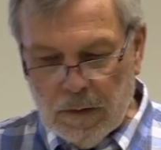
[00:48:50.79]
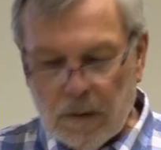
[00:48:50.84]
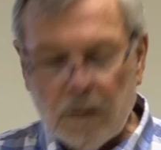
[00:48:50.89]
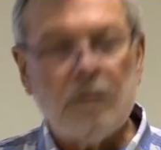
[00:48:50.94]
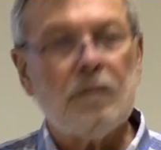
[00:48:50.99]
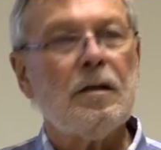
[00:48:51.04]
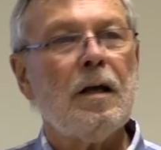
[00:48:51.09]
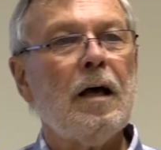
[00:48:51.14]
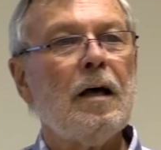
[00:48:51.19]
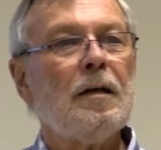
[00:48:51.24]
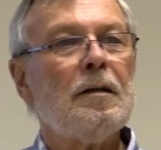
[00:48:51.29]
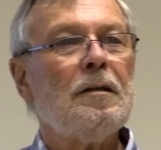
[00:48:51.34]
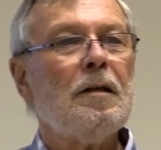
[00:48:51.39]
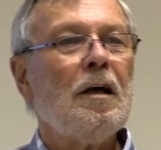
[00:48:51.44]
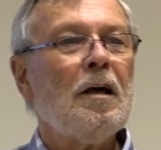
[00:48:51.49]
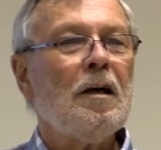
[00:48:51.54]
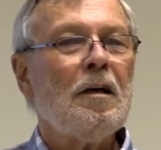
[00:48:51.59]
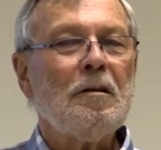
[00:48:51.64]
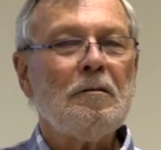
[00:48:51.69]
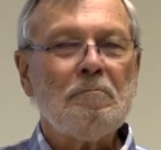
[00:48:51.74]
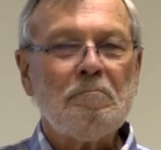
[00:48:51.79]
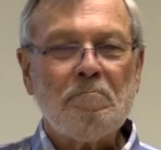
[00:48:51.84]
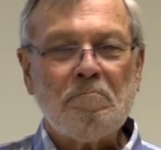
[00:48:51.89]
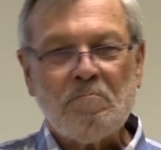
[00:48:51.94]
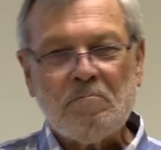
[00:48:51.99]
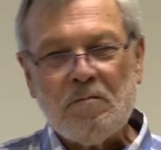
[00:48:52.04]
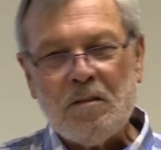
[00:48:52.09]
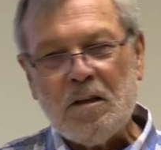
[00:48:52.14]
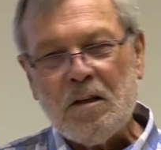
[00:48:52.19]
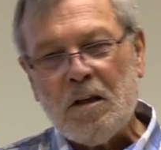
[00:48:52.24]
A sad day,
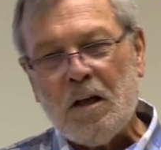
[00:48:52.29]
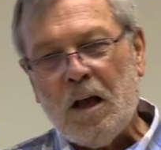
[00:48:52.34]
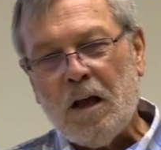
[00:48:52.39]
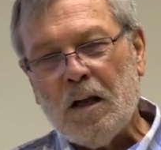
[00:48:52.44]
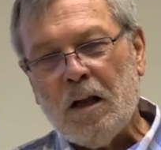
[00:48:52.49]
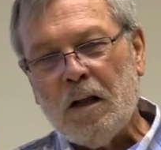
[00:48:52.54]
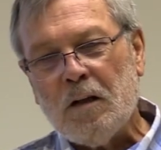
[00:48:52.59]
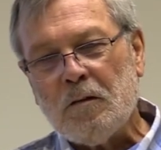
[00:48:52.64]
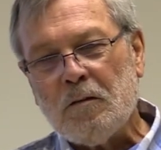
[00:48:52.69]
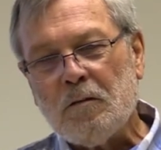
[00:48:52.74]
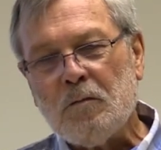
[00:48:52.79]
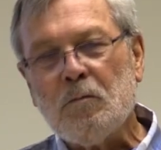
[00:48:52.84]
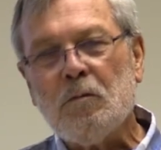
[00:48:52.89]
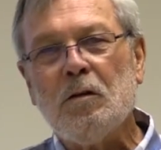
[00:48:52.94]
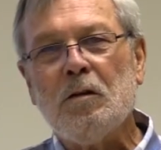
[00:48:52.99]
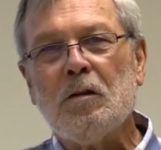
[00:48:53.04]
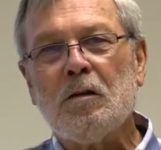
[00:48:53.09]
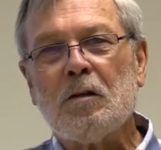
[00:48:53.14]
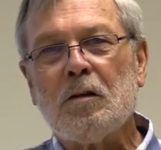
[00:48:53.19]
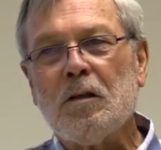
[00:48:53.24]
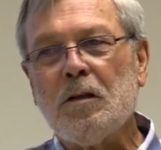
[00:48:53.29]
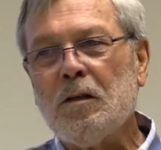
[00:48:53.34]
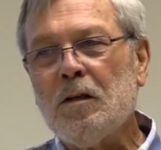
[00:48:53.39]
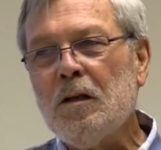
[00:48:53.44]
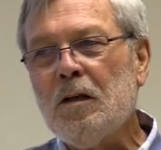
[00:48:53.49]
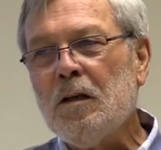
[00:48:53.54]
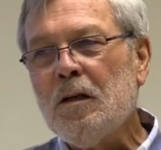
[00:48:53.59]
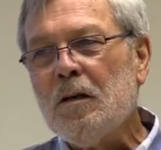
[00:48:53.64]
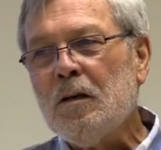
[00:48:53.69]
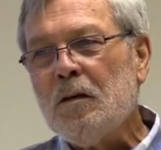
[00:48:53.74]
and I, when you could
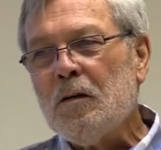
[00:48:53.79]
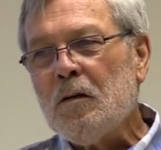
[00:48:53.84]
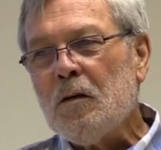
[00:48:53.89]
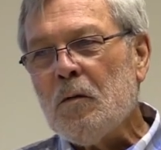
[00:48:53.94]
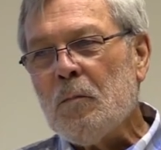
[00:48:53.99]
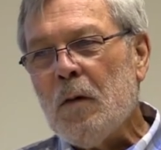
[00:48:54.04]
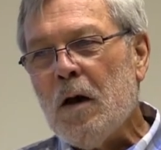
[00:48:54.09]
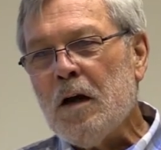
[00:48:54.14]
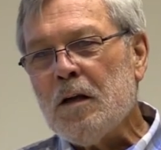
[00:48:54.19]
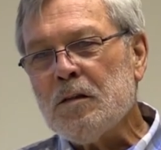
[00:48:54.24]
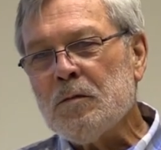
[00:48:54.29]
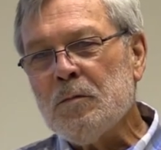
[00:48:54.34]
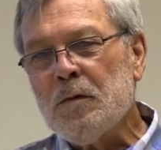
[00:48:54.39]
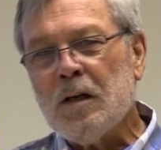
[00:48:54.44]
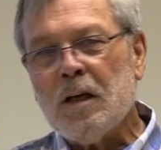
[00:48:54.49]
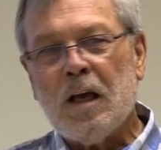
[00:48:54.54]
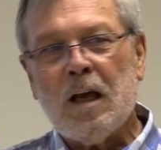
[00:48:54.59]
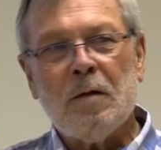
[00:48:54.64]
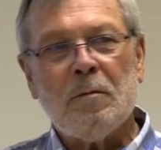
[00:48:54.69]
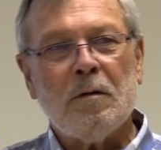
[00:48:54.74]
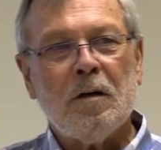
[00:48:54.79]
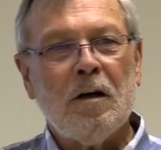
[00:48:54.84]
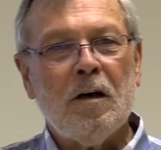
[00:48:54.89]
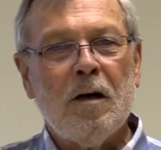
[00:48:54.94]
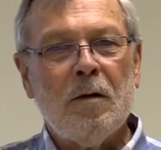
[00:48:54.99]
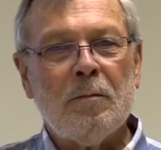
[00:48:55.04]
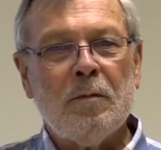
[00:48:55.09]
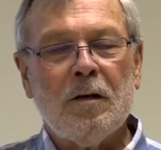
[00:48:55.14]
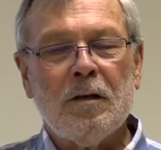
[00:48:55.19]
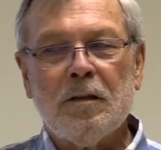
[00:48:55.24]
imagine being able to
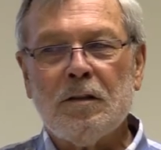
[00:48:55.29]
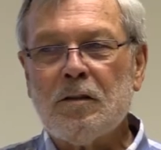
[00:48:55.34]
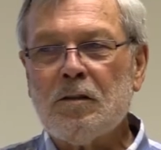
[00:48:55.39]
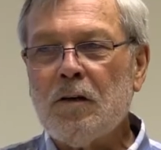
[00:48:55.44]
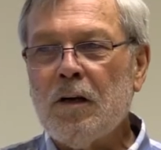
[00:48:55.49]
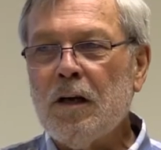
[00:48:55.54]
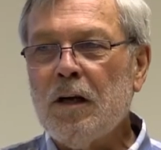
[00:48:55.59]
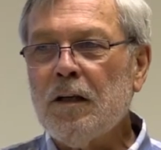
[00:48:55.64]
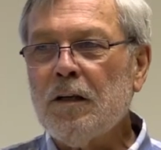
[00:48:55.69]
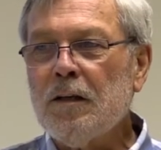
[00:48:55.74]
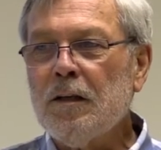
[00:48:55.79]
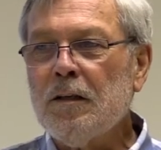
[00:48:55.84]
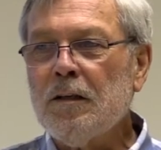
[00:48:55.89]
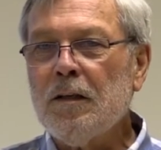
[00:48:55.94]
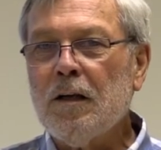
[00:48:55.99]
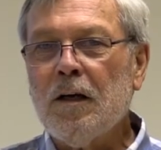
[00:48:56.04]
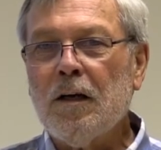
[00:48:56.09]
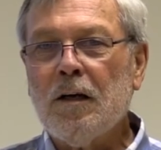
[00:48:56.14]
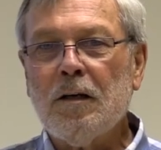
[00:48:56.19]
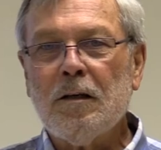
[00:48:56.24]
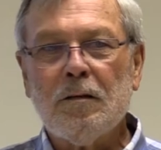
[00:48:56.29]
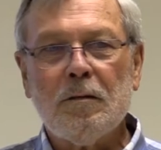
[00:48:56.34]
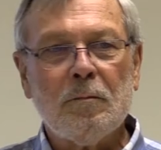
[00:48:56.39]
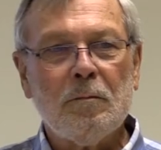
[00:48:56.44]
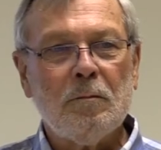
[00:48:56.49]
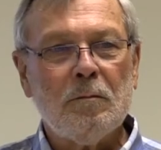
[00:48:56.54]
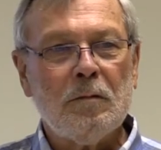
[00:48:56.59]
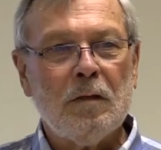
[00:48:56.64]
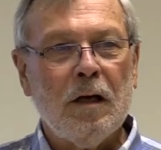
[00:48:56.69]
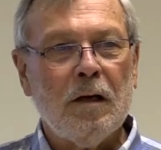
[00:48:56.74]
hop on a train in uh,
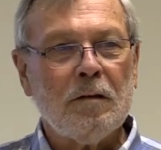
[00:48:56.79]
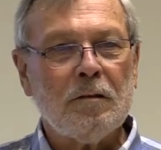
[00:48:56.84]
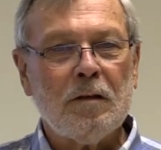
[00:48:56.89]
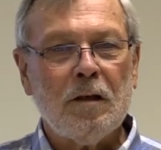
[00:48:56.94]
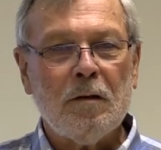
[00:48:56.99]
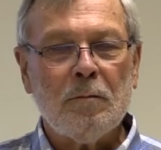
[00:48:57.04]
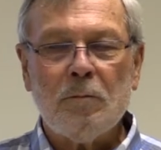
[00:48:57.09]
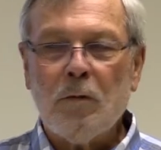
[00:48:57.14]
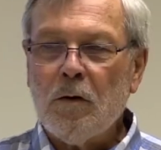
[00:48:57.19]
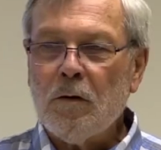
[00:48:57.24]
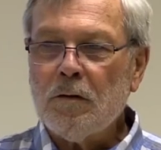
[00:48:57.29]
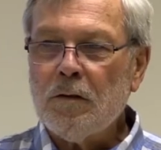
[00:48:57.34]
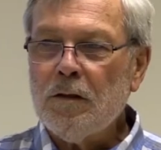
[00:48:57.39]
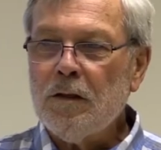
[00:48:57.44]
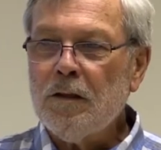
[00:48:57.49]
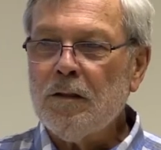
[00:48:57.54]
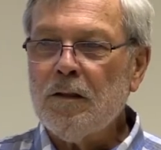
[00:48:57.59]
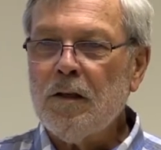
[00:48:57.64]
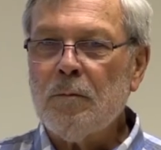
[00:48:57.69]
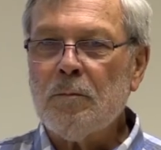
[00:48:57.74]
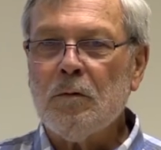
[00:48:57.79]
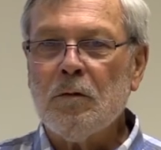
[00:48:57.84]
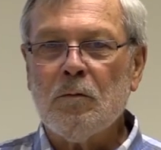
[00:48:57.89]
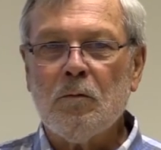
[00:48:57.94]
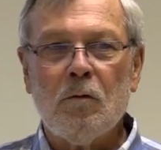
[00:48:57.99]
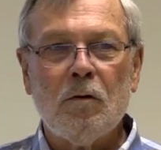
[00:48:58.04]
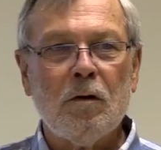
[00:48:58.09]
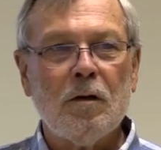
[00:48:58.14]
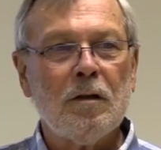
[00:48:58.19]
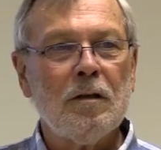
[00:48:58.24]
downtown Boulder and end up in
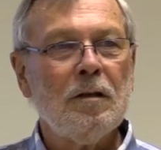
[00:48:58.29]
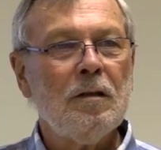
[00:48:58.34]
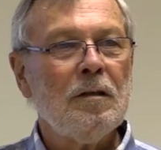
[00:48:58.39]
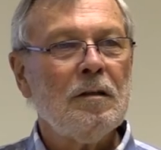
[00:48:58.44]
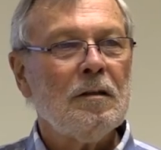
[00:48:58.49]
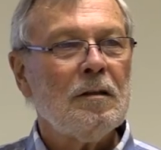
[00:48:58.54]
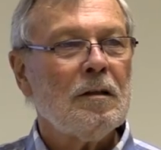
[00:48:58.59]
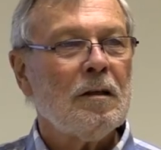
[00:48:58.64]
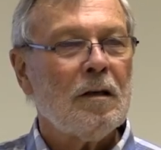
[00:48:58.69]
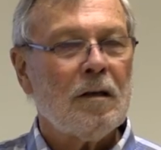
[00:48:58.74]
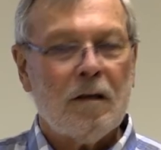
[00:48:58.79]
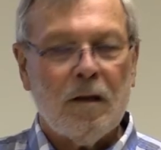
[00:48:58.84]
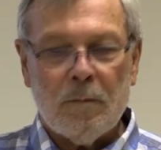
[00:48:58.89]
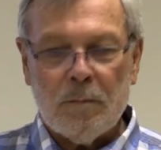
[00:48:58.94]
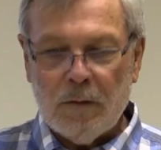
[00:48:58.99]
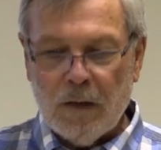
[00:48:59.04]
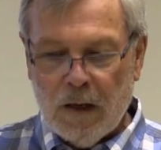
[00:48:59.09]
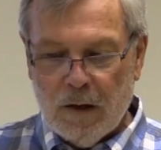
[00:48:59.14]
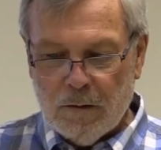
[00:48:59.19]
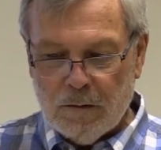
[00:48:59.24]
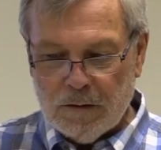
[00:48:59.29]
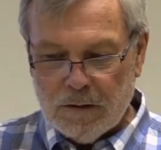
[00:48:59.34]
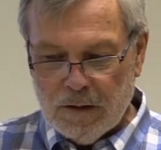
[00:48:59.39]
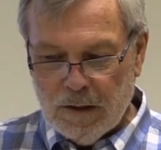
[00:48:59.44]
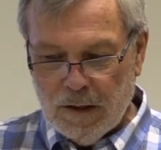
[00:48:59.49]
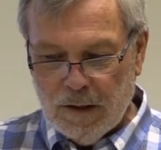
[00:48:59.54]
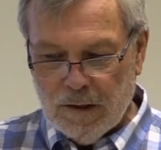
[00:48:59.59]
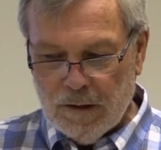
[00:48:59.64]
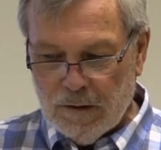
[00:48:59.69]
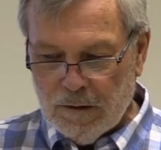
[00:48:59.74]
Ward a couple hours
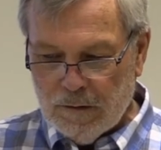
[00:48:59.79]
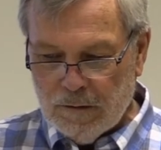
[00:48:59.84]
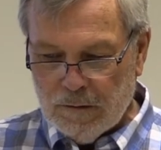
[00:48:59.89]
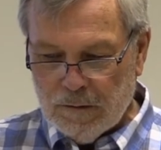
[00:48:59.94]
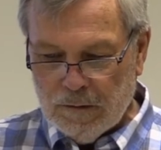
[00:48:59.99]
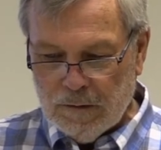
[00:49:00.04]
later.